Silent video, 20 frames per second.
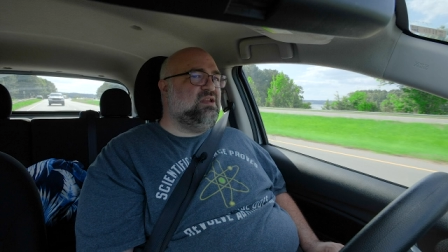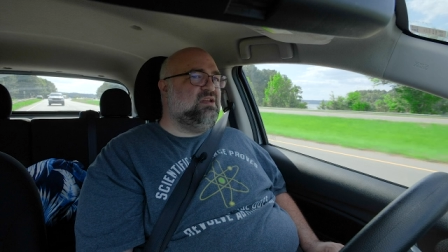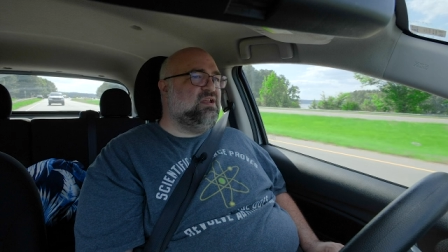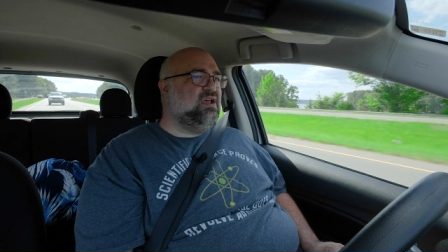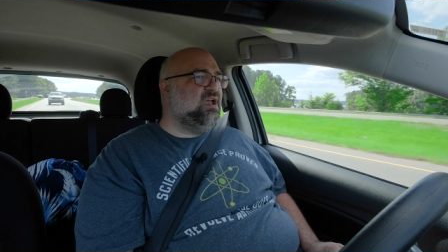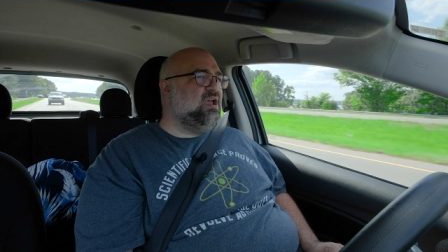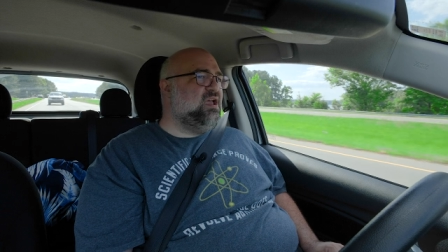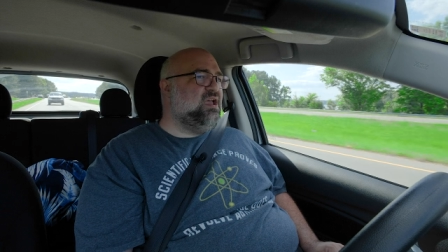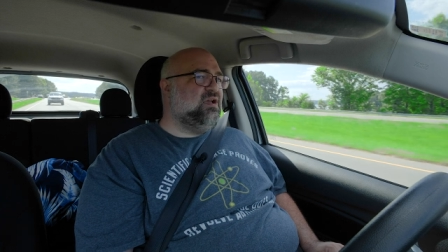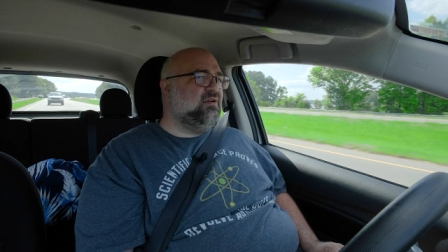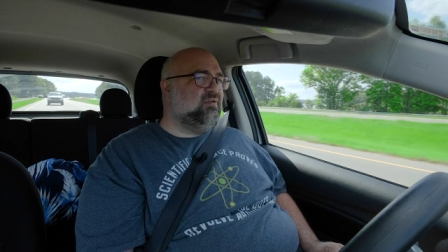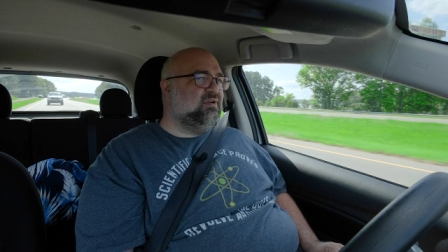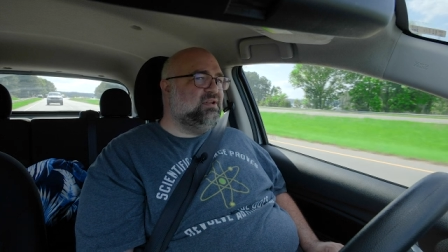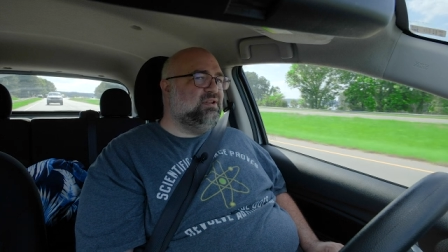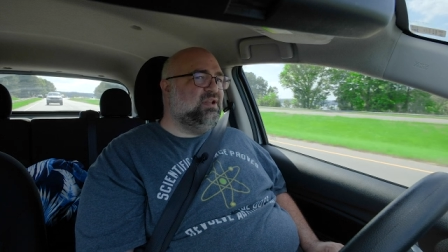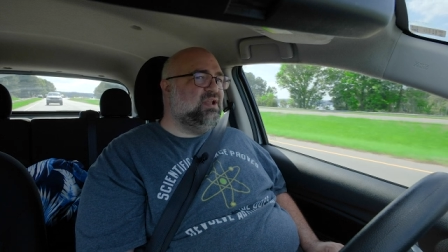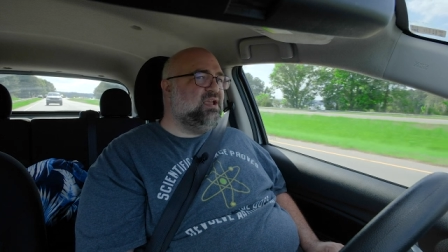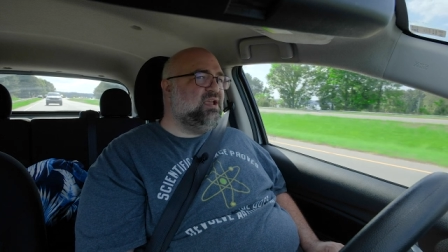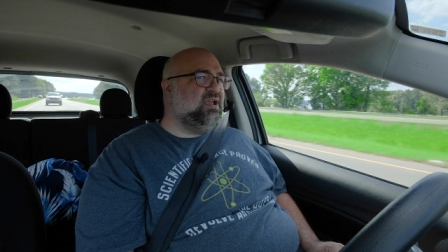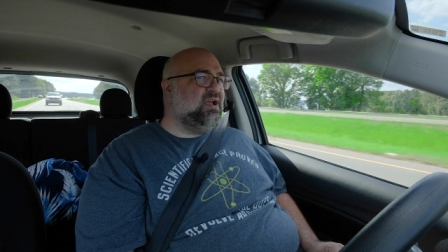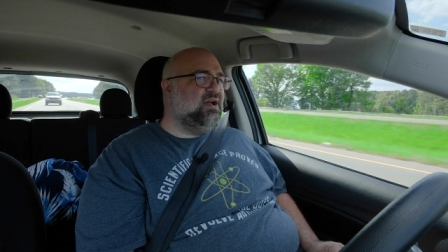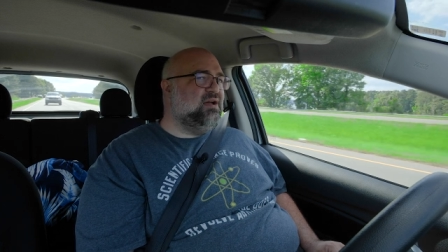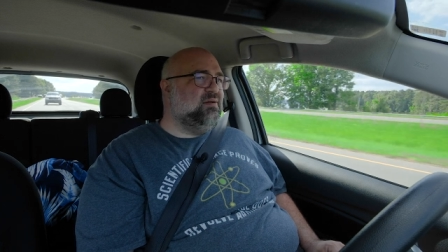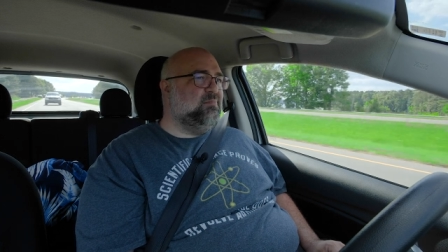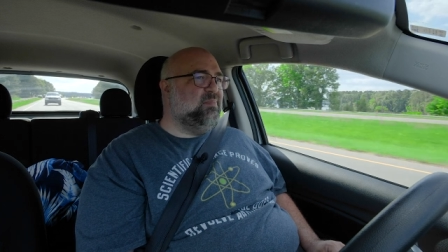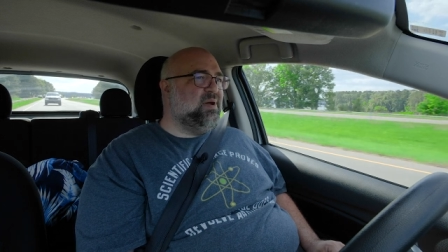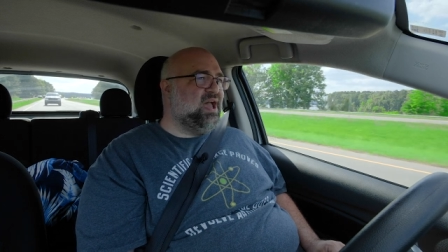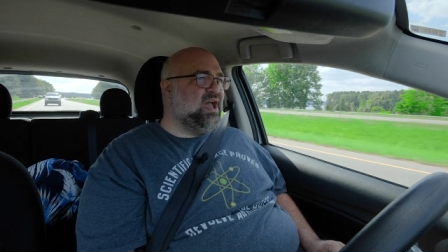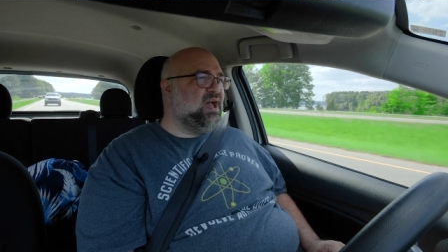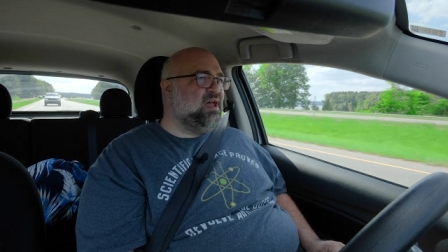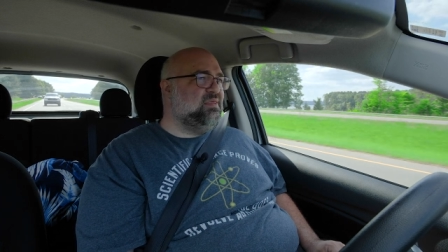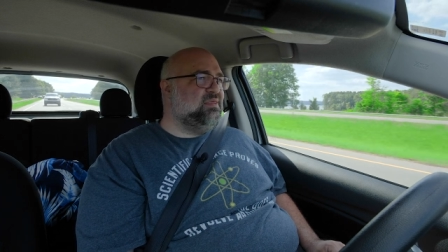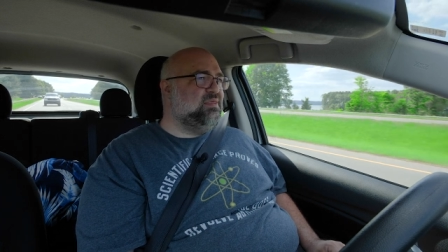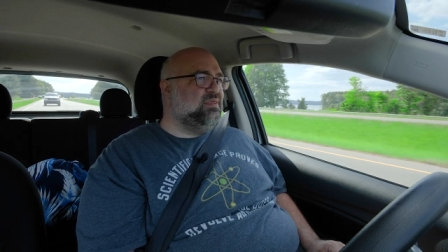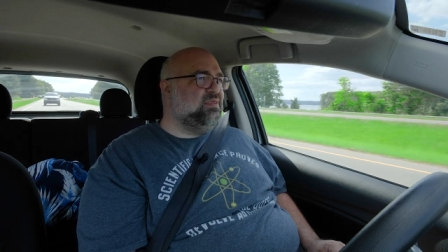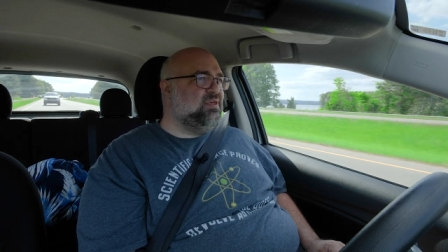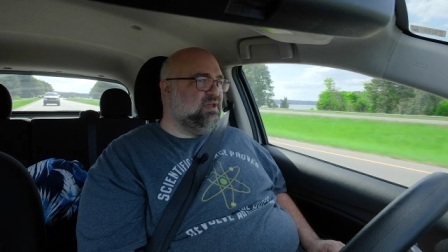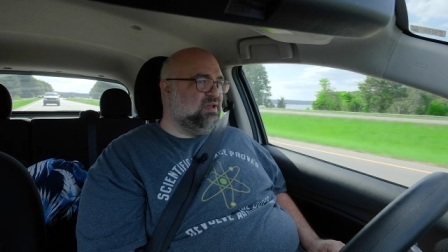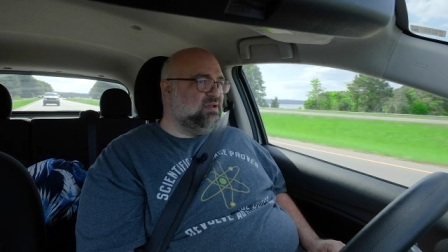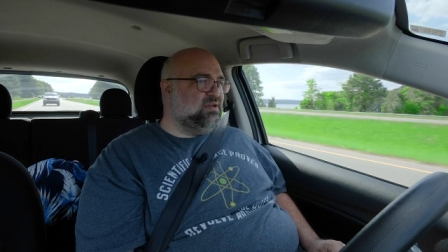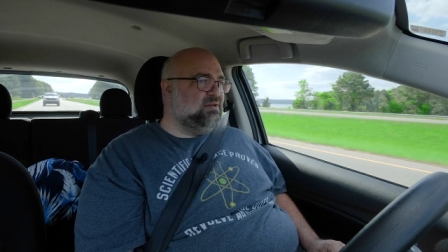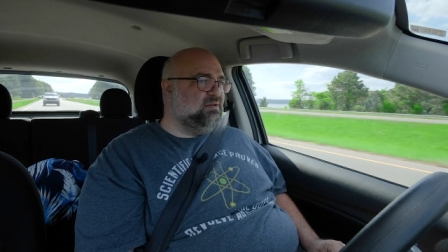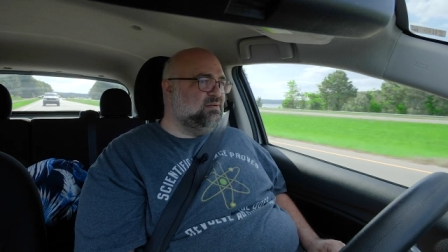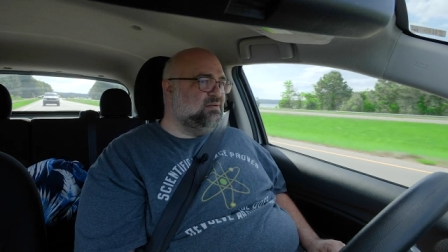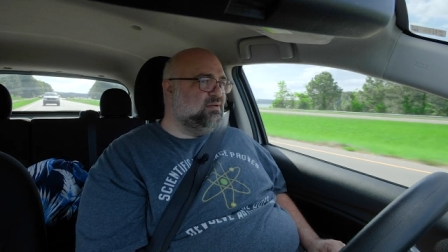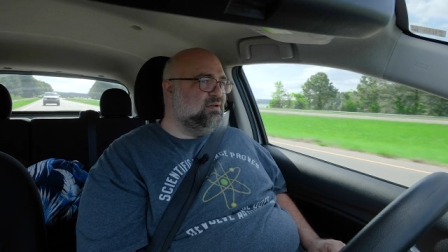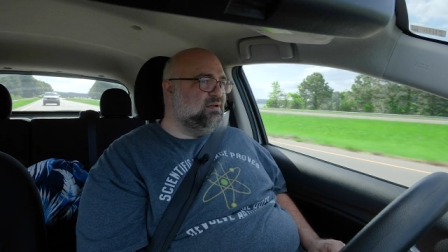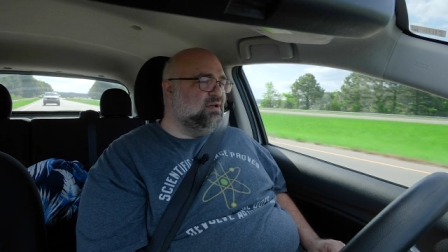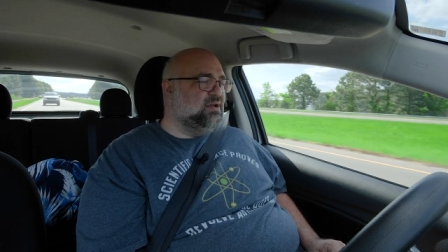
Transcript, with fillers: inherently a bad thing.